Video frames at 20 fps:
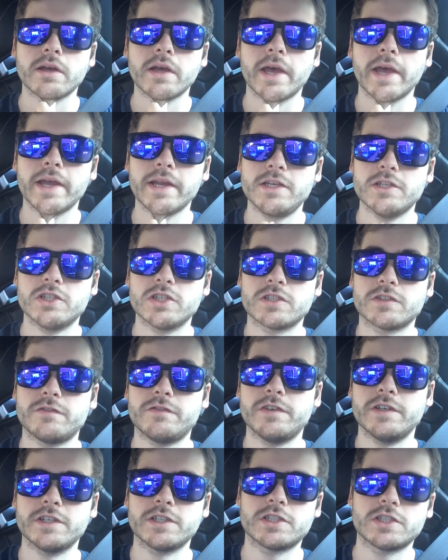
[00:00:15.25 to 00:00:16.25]
ate just
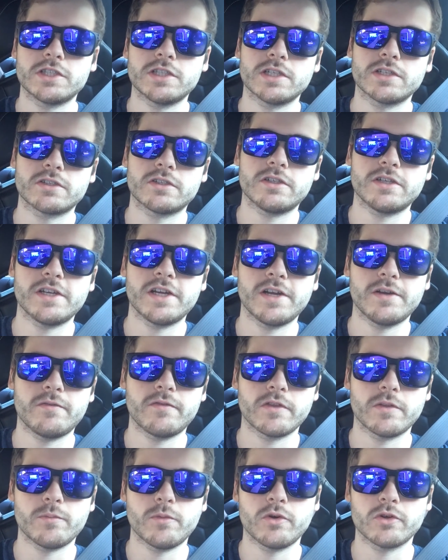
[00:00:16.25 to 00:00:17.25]
fish yesterday
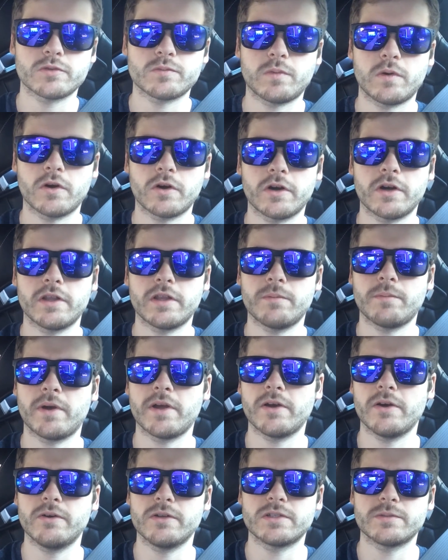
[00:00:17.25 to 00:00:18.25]
for the most part, and then
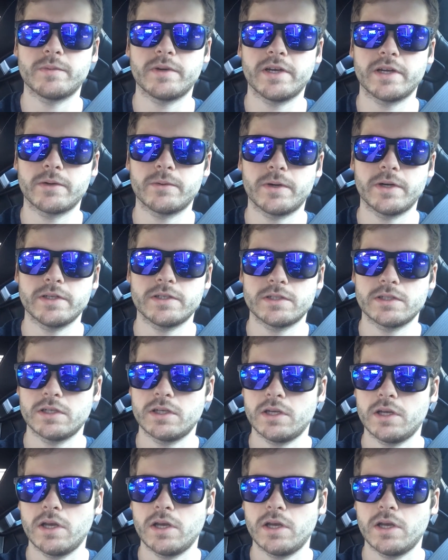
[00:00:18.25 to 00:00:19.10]
my oats and my egg whites.